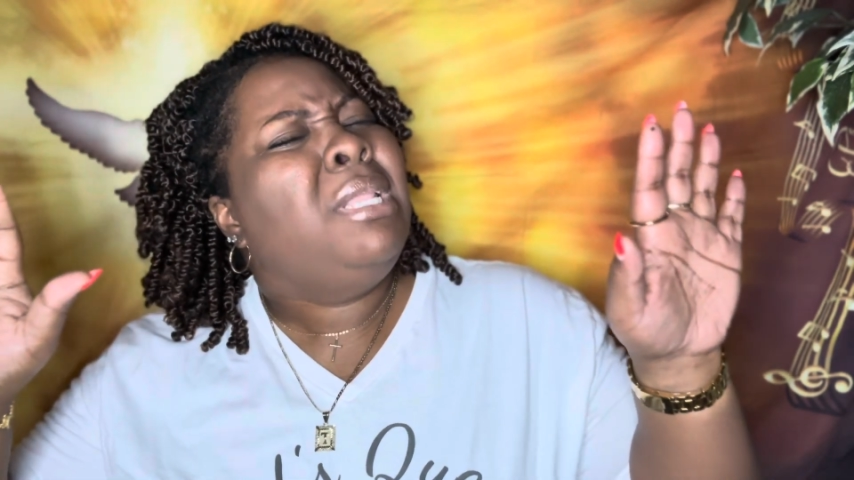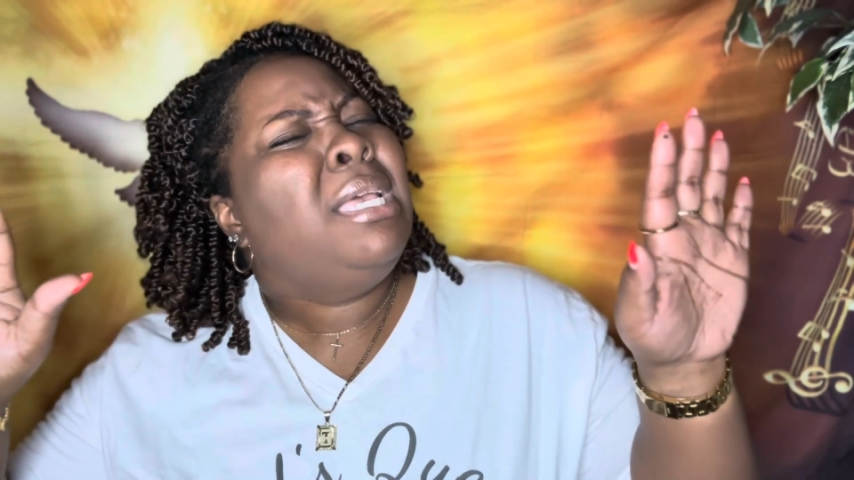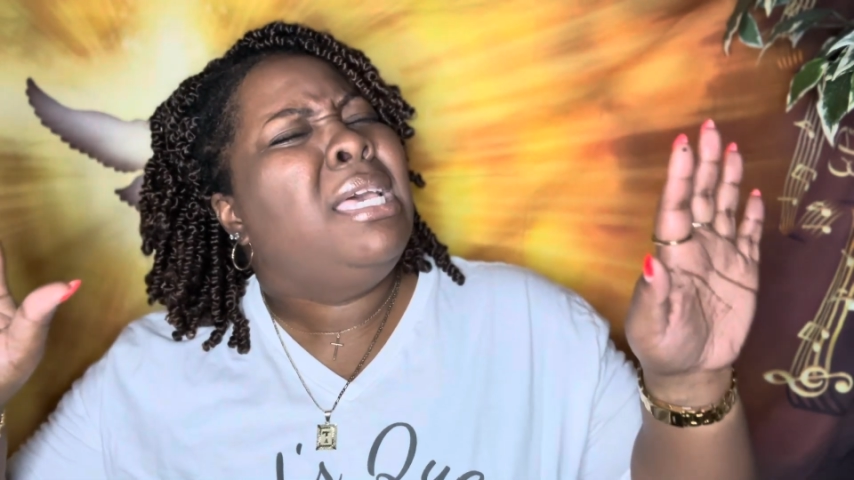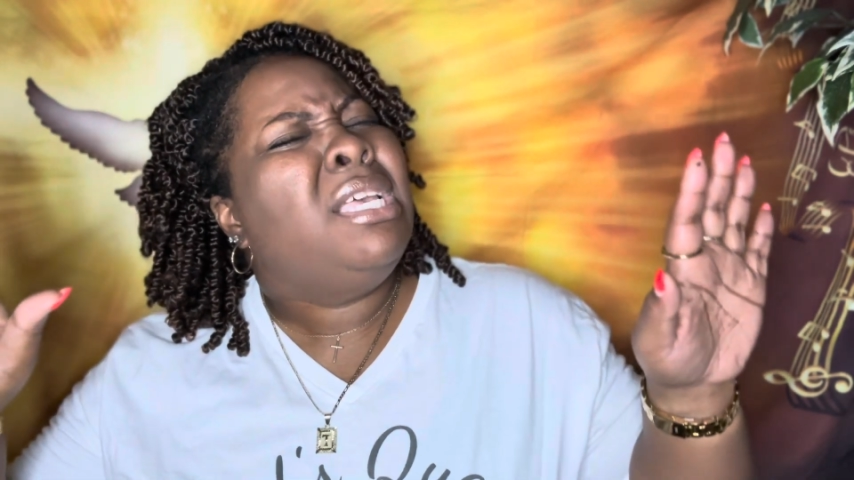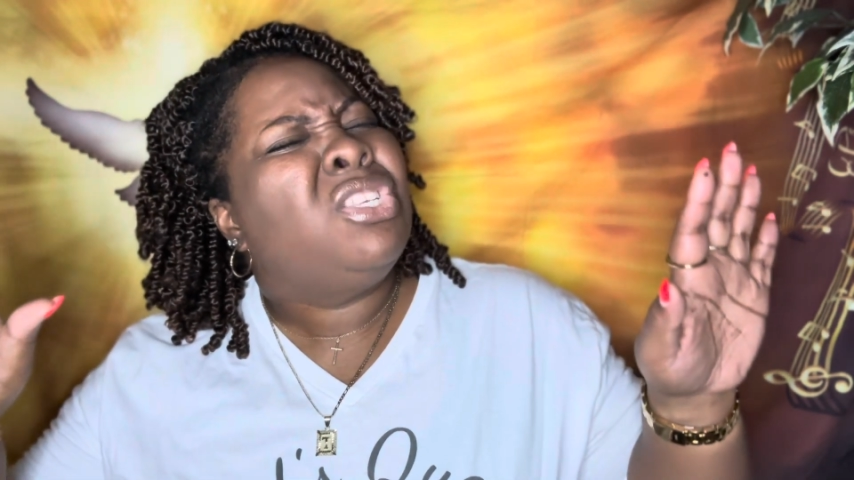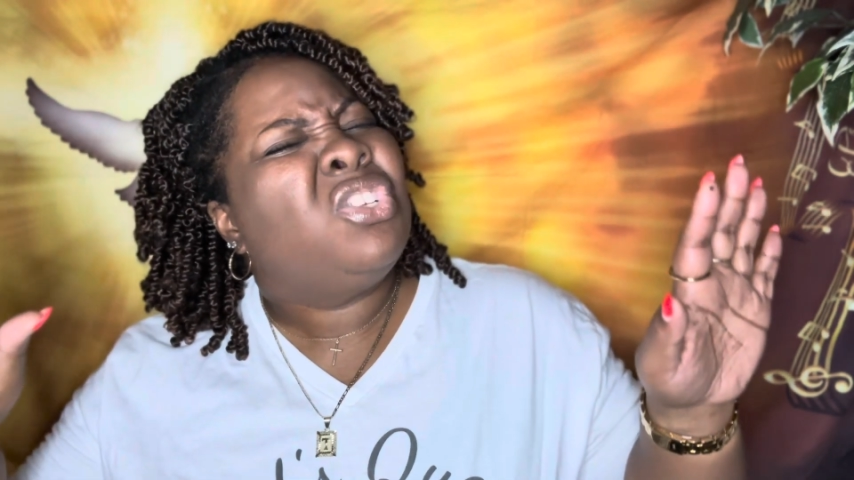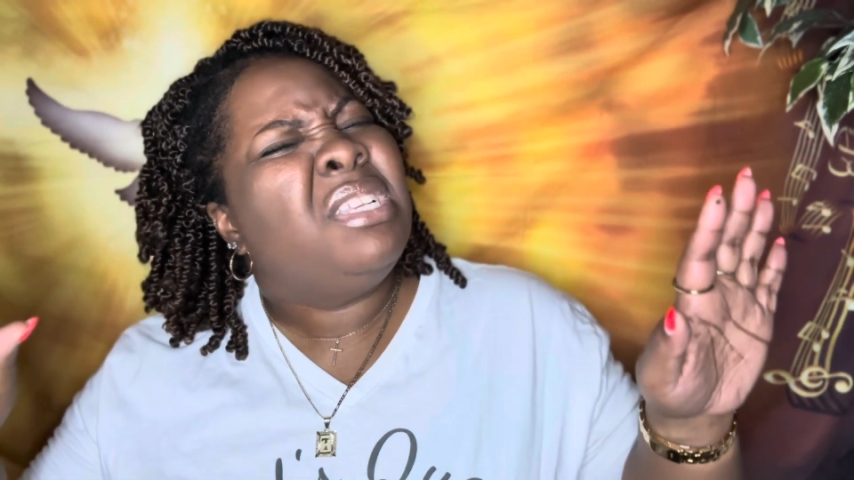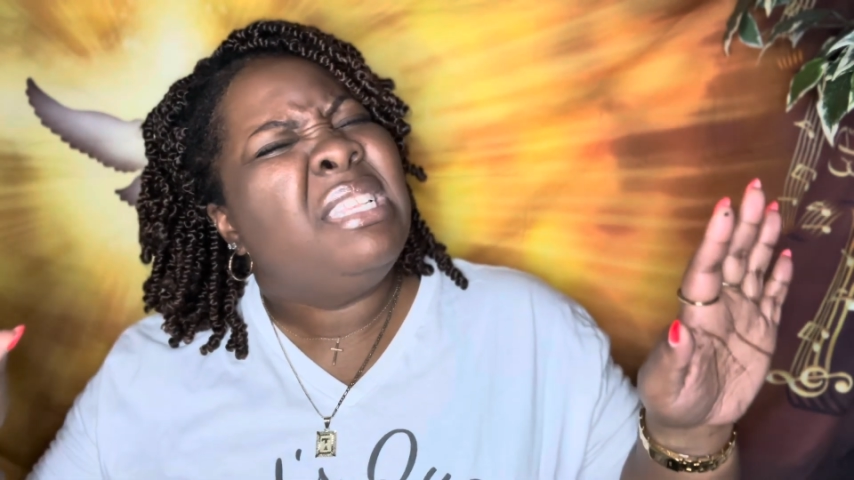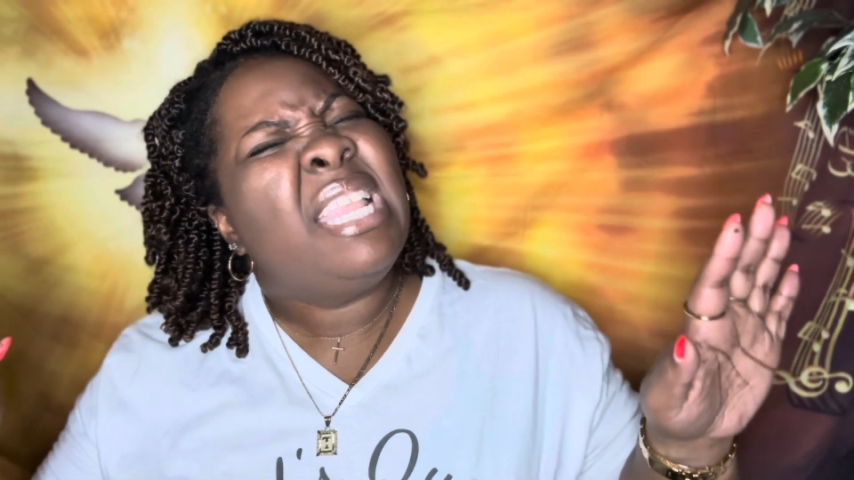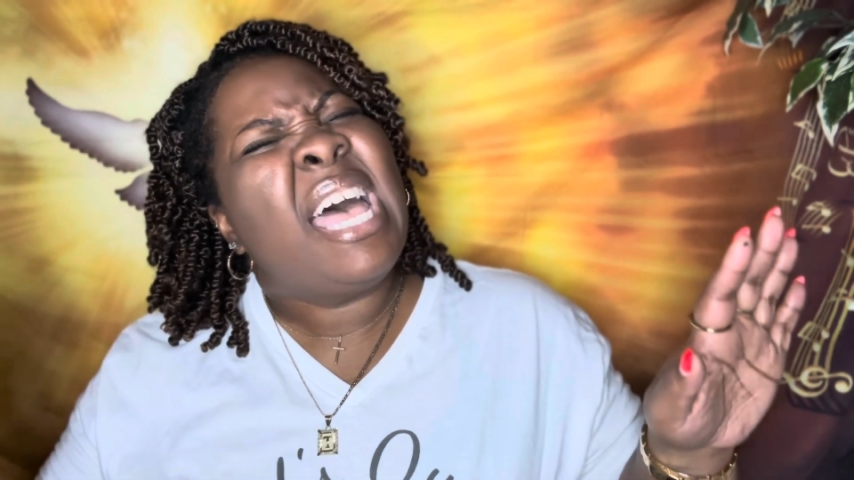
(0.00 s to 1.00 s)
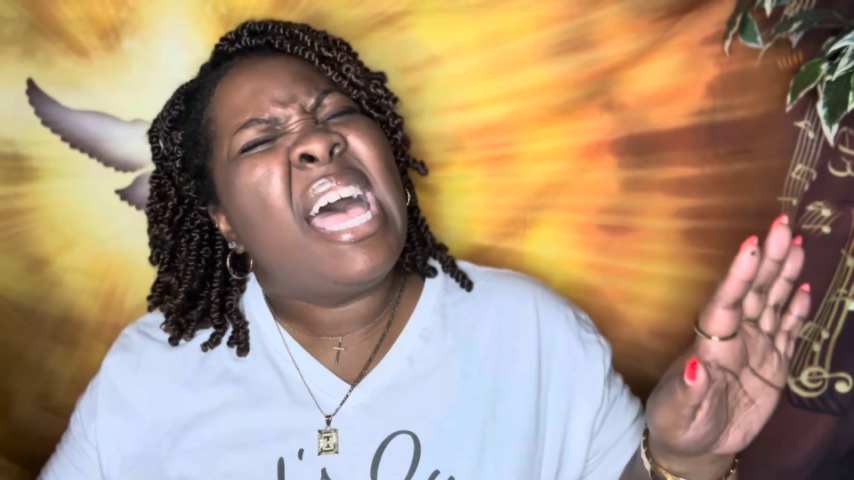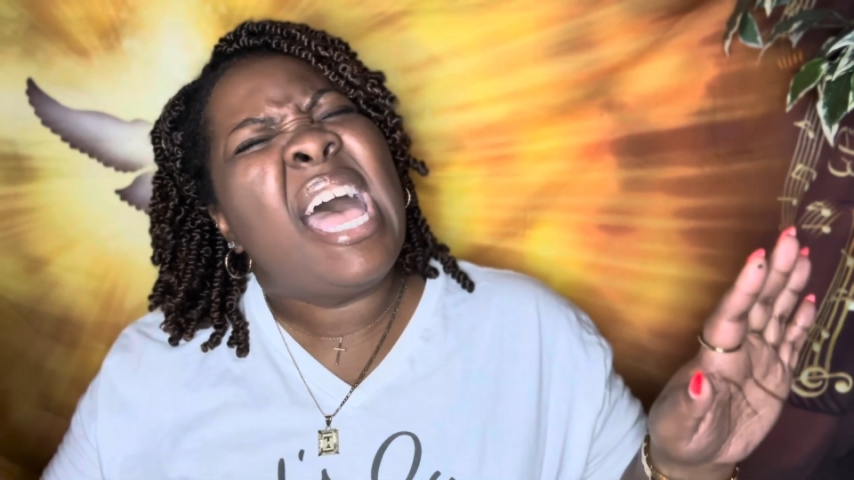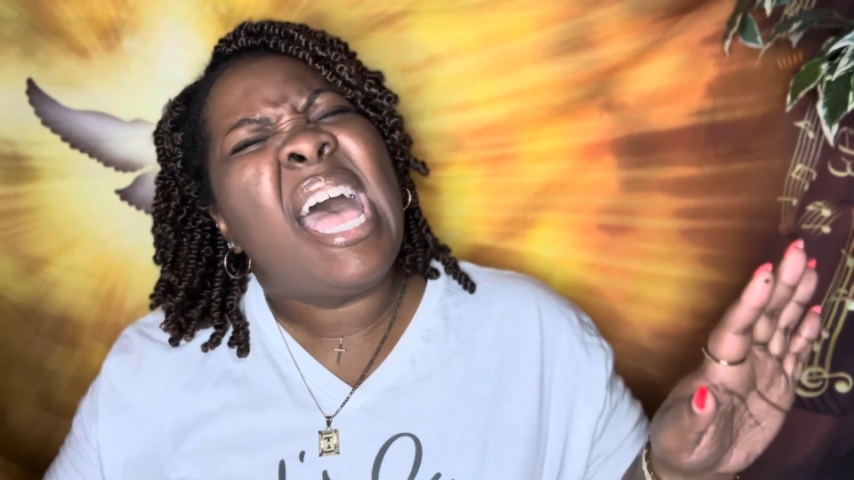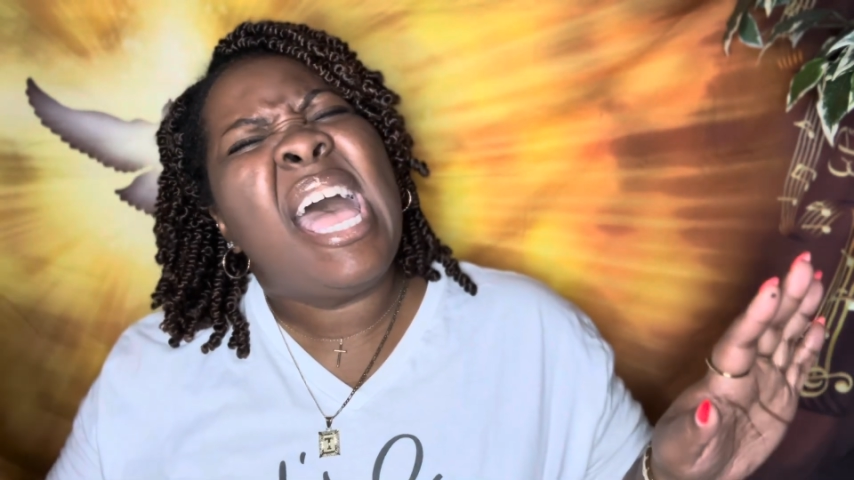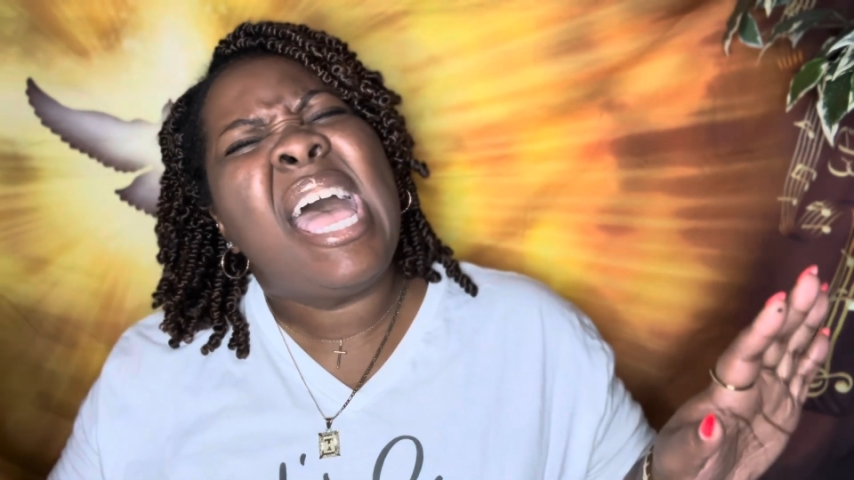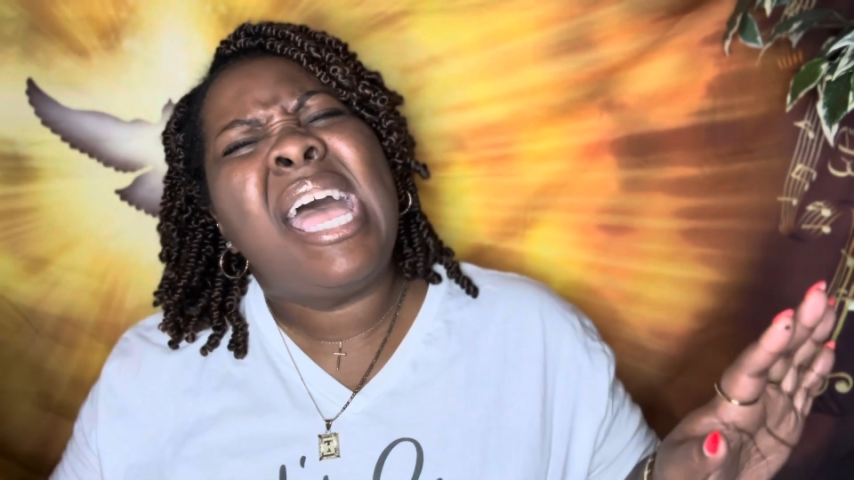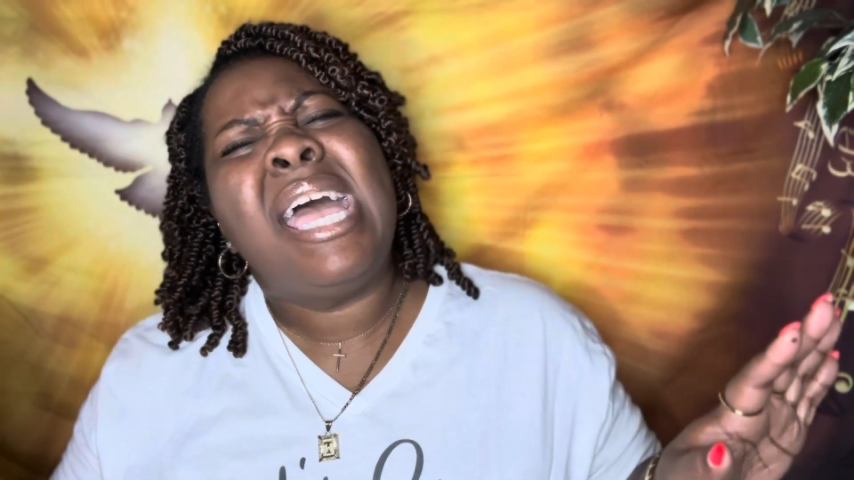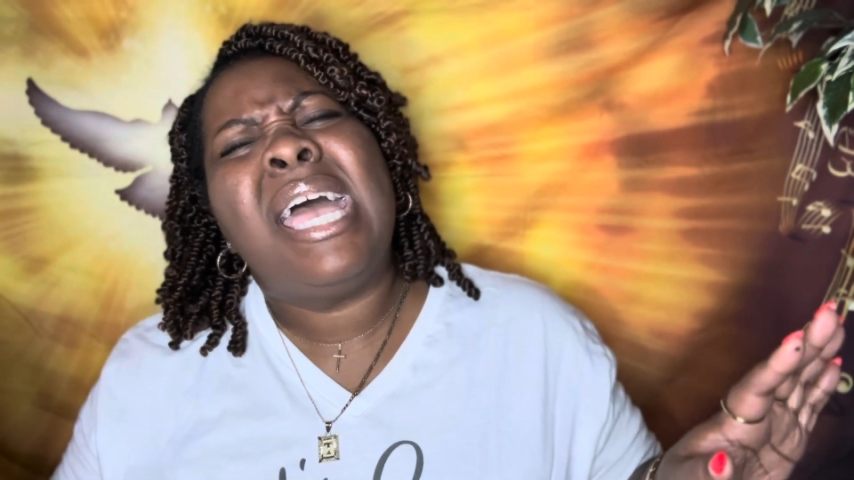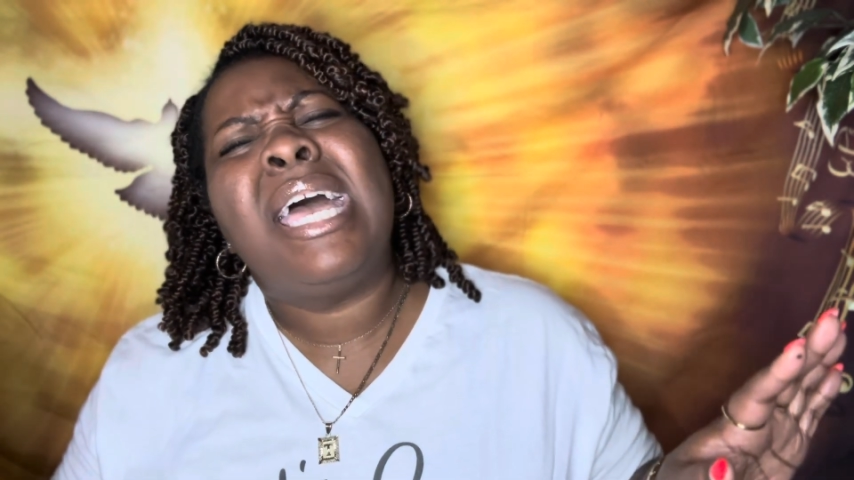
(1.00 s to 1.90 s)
needs the night.